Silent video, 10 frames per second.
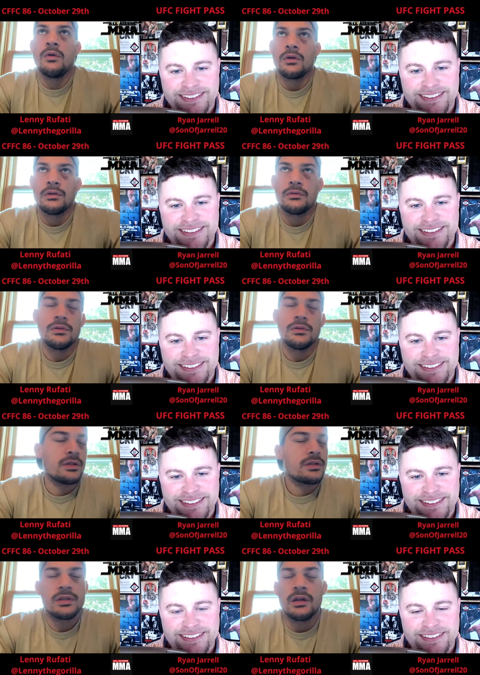Speaker 1: we're,
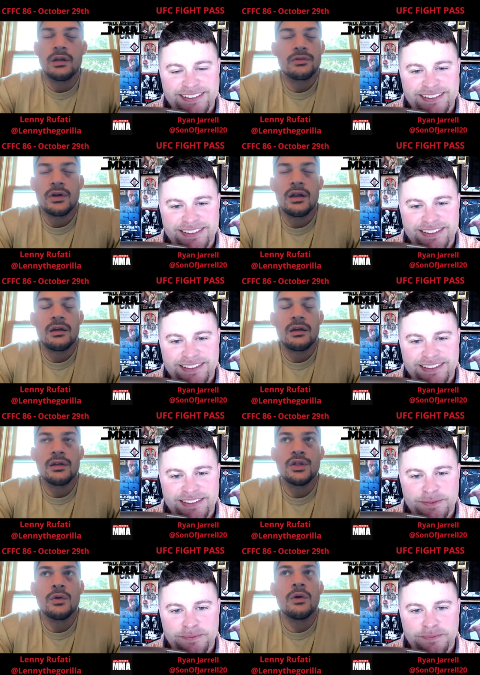you know, trying
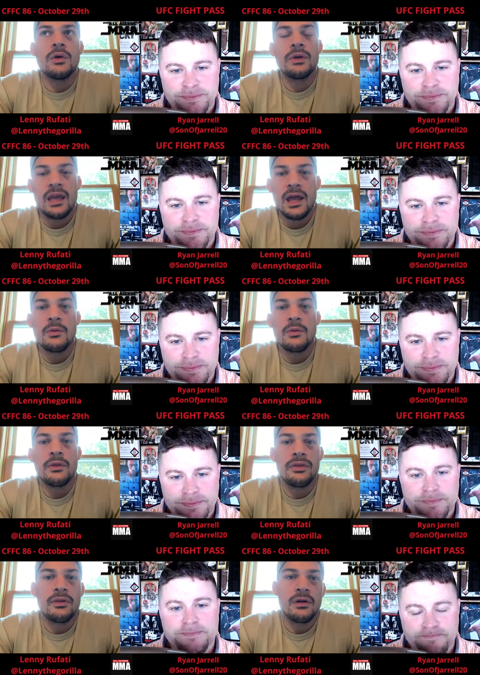to do what we can
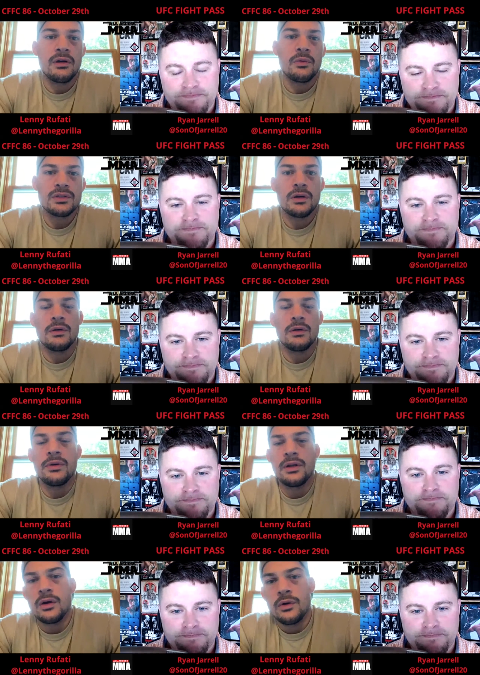with uh, what's go-
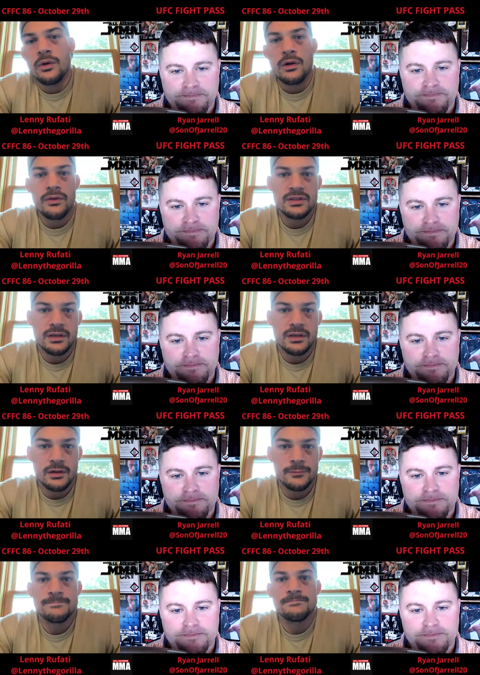been going on this
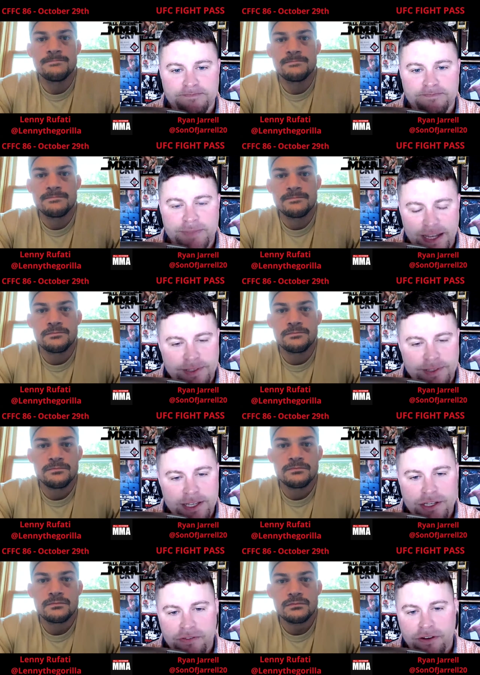year.
Speaker 2: Yeah, yes,
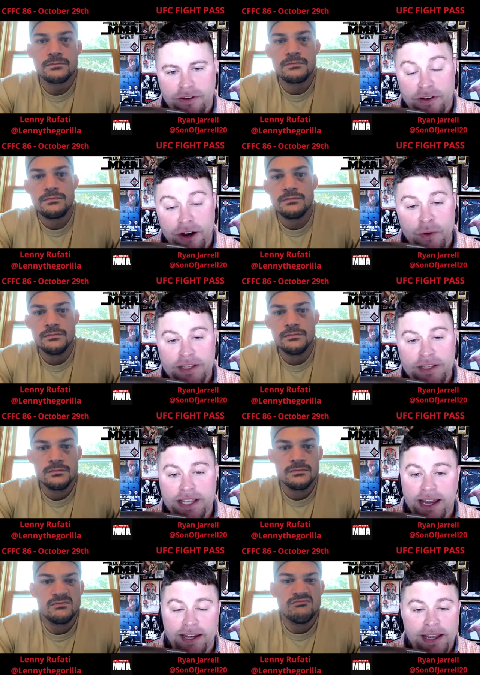sir. Very, very well
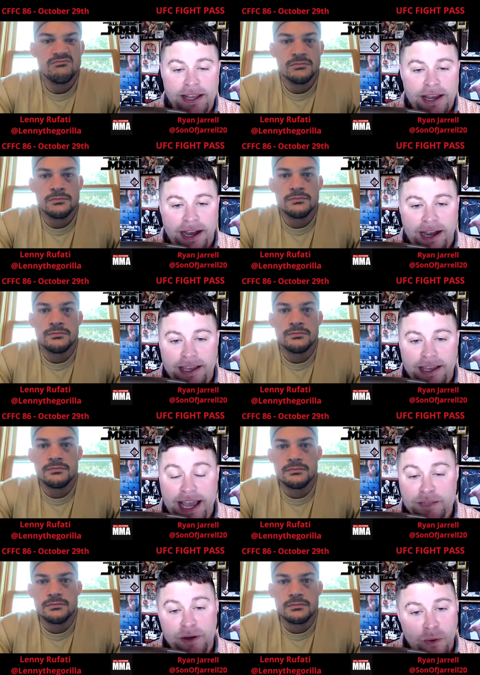said. And uh, it
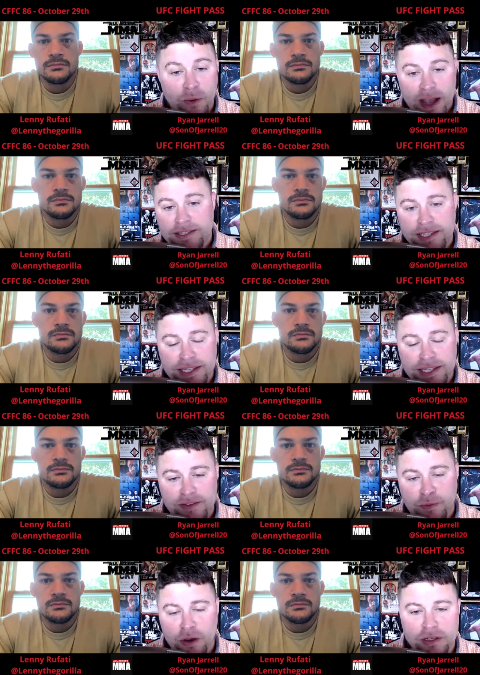has been a while since I've
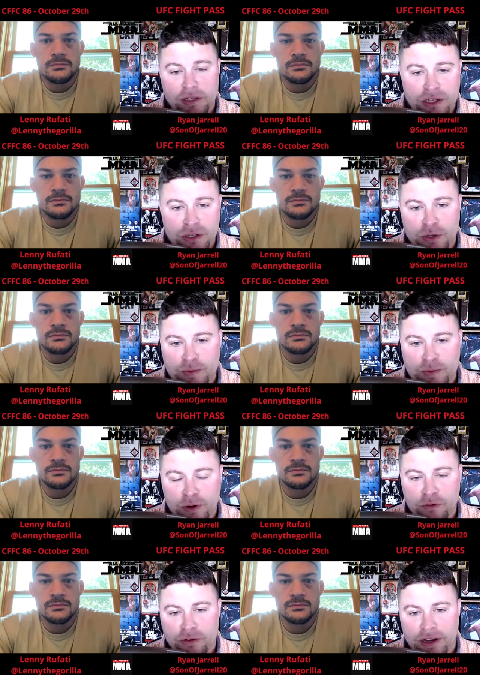spoken to you. It's been
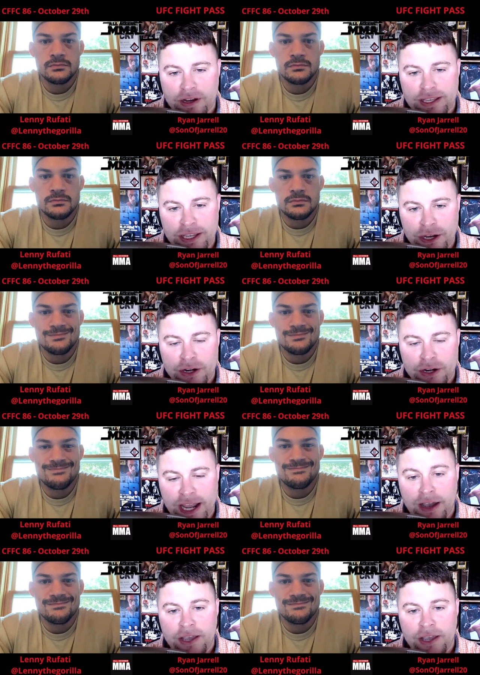over a year now.